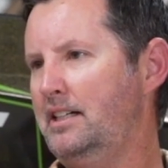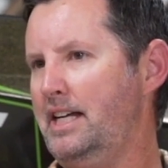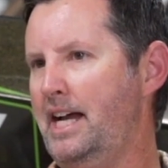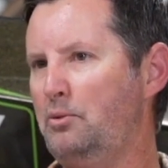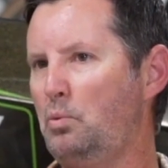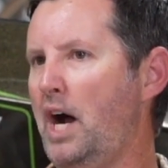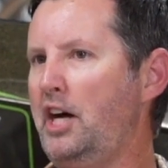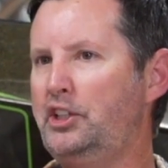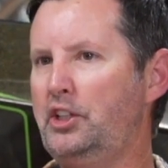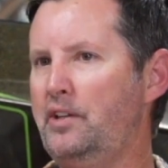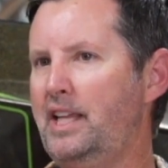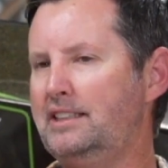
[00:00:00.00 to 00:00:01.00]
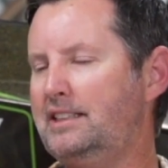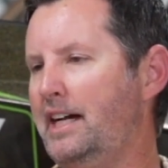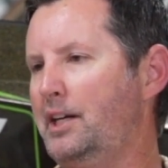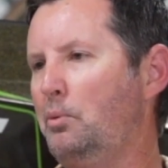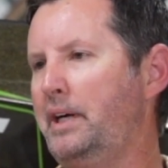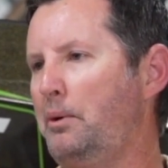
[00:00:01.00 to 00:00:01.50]
And Roger, that's
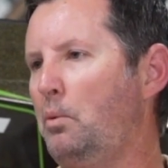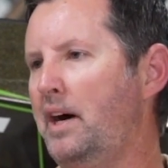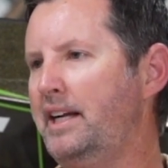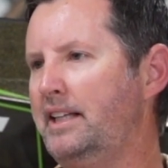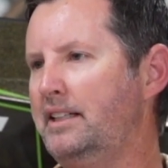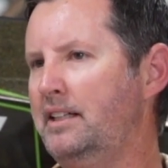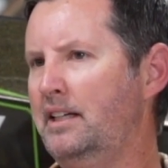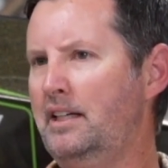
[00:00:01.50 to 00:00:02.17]
kind of what he wanted.